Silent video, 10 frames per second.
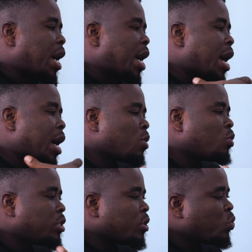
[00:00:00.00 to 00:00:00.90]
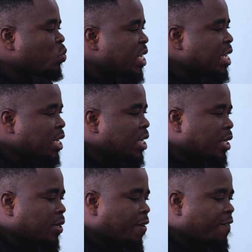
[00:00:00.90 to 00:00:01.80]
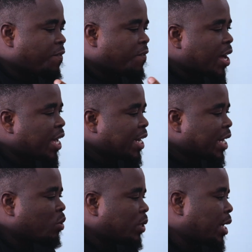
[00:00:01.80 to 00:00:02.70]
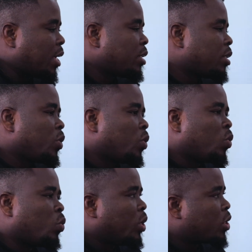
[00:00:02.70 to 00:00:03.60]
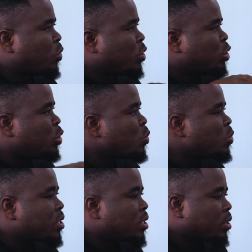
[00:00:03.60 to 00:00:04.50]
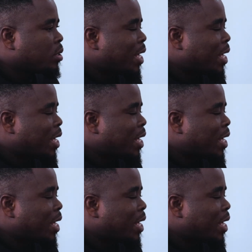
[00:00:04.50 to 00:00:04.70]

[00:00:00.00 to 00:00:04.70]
How did we find out that we could use